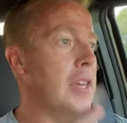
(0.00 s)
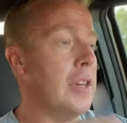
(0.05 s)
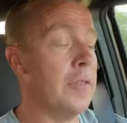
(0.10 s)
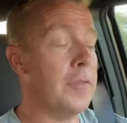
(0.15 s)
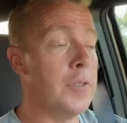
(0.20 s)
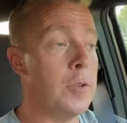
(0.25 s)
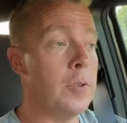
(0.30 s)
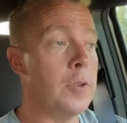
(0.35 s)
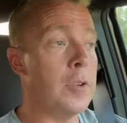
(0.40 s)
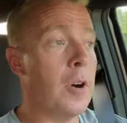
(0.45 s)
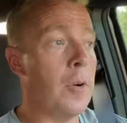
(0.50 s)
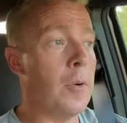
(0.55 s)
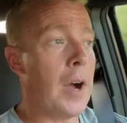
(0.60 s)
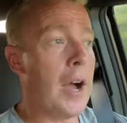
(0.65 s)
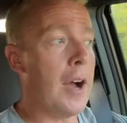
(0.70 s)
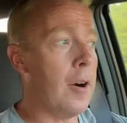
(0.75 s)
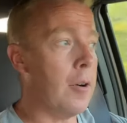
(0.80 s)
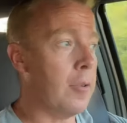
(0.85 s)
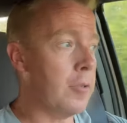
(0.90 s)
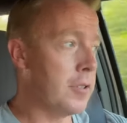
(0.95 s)
If you go
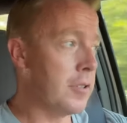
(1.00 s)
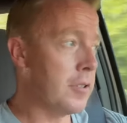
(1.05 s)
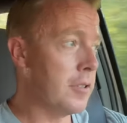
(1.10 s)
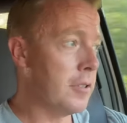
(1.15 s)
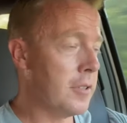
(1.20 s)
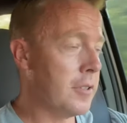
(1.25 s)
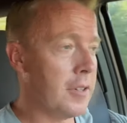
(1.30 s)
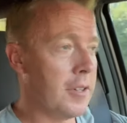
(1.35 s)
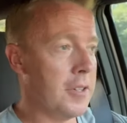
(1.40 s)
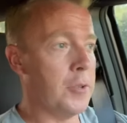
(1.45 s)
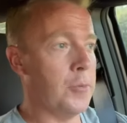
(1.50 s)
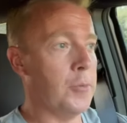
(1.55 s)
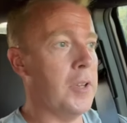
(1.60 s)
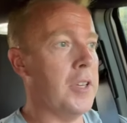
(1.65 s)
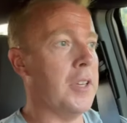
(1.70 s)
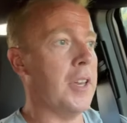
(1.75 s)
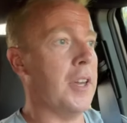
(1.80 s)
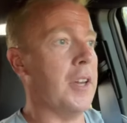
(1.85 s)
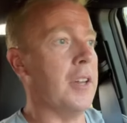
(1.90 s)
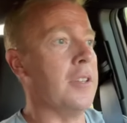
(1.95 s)
out on the
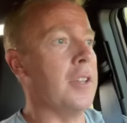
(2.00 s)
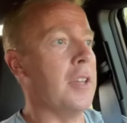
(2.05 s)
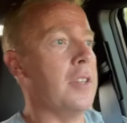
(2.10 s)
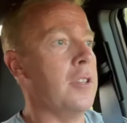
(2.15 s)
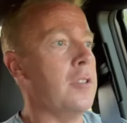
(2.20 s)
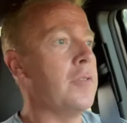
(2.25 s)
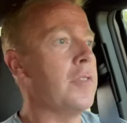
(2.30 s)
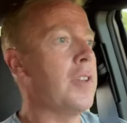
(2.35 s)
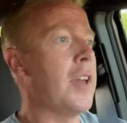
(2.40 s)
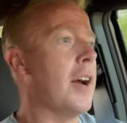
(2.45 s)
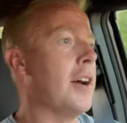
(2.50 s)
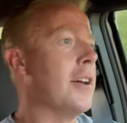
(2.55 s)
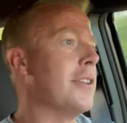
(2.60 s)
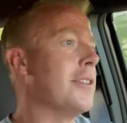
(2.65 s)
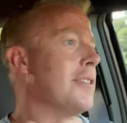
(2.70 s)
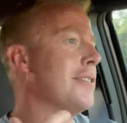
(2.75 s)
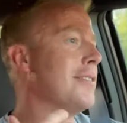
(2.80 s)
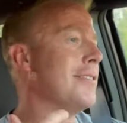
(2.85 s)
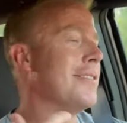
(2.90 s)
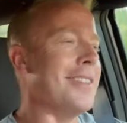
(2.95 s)
weekend and you've got
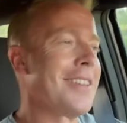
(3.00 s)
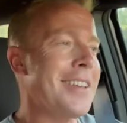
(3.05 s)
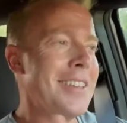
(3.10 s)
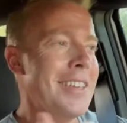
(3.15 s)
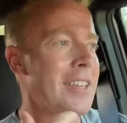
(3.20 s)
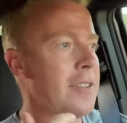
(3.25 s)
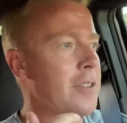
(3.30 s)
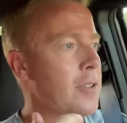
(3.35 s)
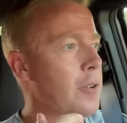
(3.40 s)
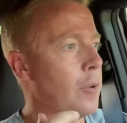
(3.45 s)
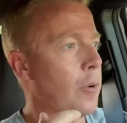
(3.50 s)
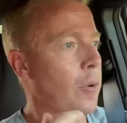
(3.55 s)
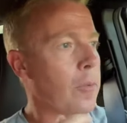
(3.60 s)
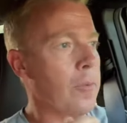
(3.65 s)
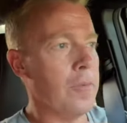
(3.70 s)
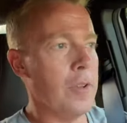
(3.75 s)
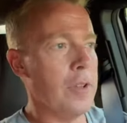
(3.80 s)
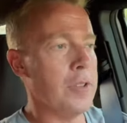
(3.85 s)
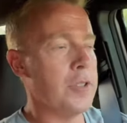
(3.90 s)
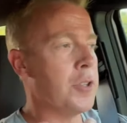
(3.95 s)

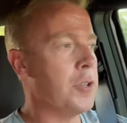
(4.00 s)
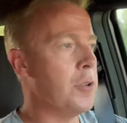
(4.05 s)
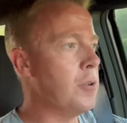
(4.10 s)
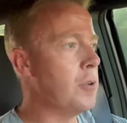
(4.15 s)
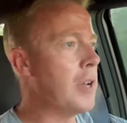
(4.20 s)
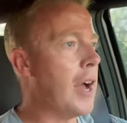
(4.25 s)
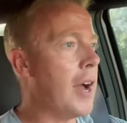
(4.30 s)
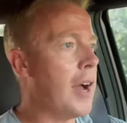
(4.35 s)
2